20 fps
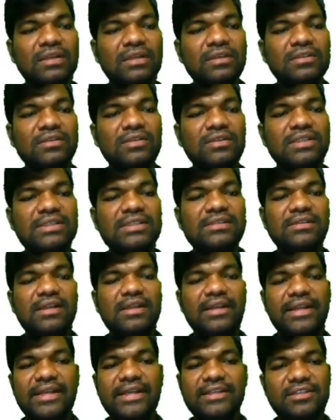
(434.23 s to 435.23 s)
So this is the
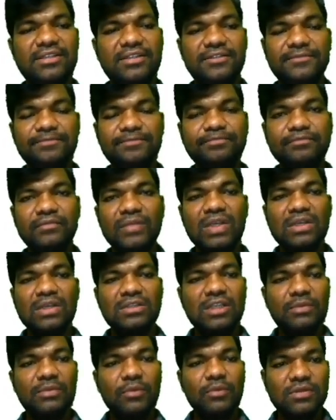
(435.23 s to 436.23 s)
list.
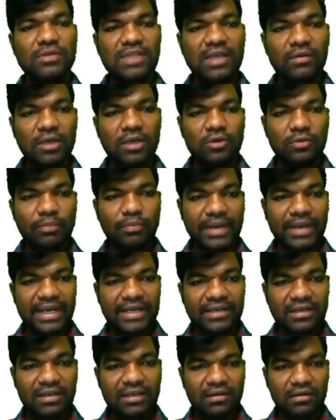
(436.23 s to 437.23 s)
Suppose I want to
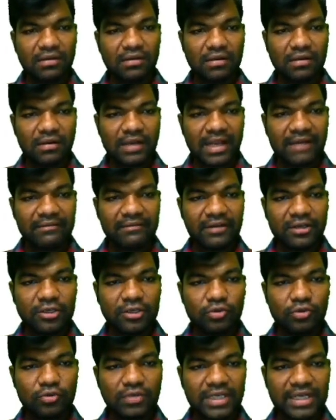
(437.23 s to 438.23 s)
print
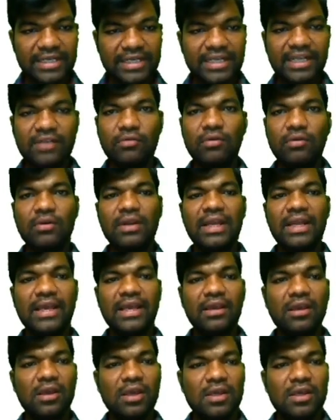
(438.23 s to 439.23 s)
11 to 13
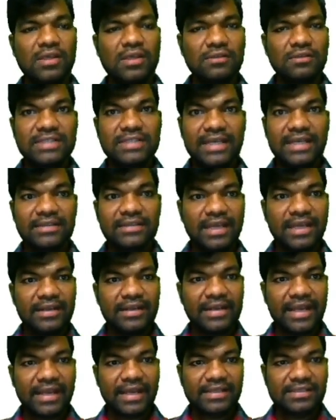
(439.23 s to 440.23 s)
only. So check the
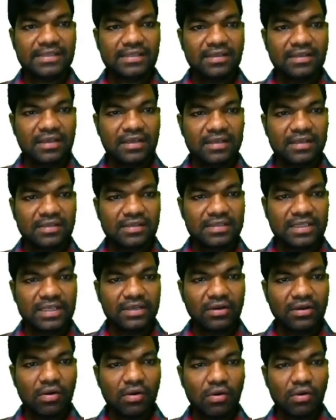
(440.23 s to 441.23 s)
index
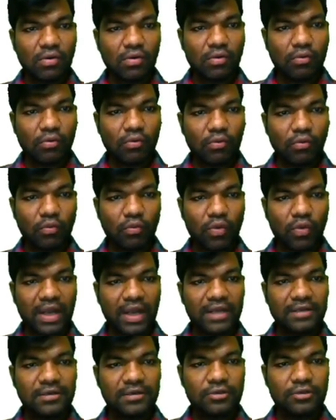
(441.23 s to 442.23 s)
0,
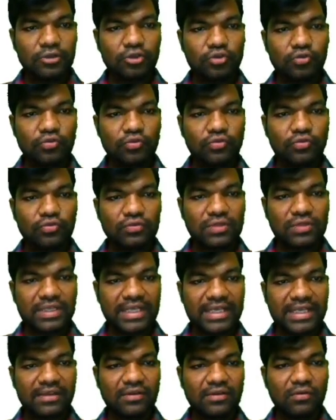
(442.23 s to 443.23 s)
1, 2,
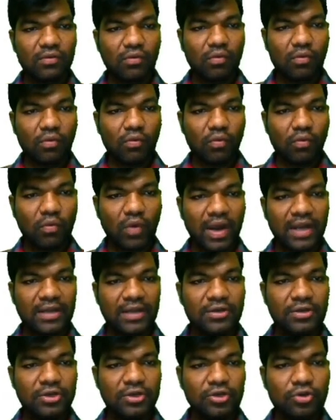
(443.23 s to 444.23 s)
3.
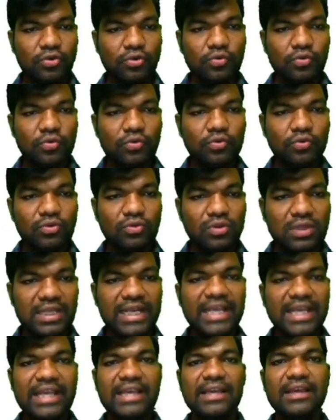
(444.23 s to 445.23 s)
1, 2,
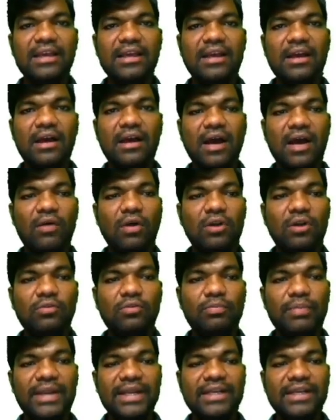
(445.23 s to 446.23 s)
3. I want
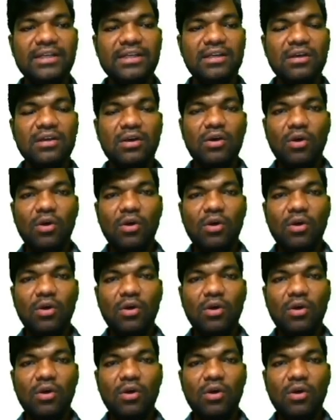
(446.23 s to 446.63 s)
to print